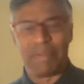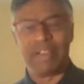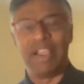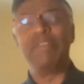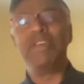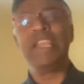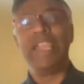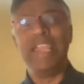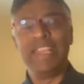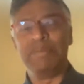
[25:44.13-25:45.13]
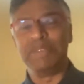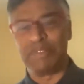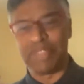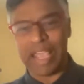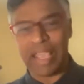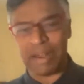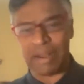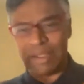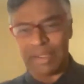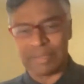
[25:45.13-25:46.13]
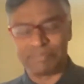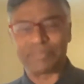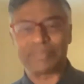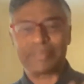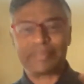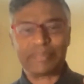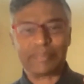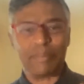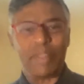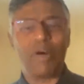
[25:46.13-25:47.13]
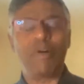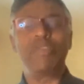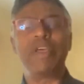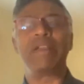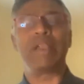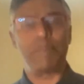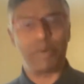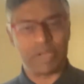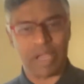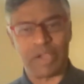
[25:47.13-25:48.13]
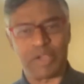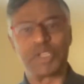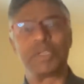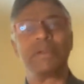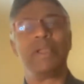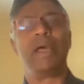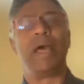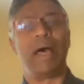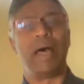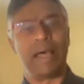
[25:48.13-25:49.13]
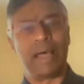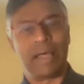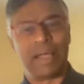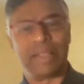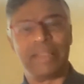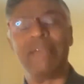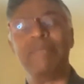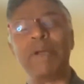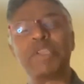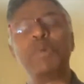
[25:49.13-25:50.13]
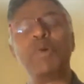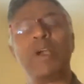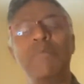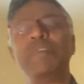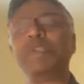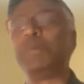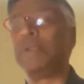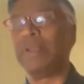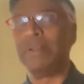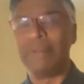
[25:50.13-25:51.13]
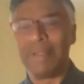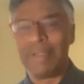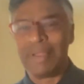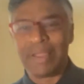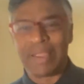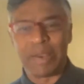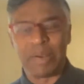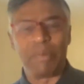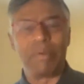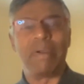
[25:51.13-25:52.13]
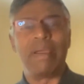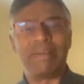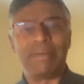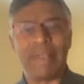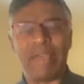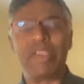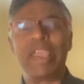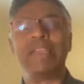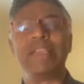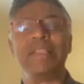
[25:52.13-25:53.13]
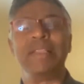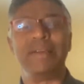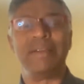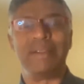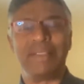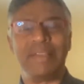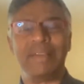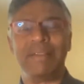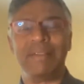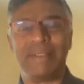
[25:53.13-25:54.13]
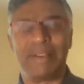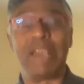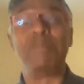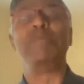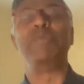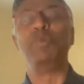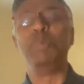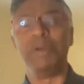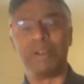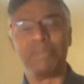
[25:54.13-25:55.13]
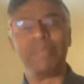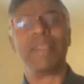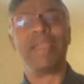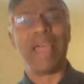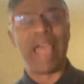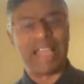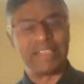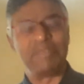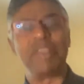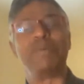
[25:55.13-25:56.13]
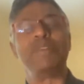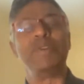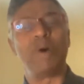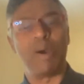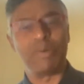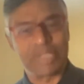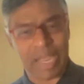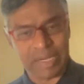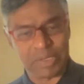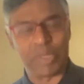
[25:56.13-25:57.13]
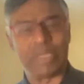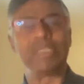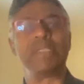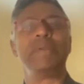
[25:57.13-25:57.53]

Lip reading: governing idioms of their reportage. They're much more comfortable, navigating the realm of rumor as if there was no outside to it.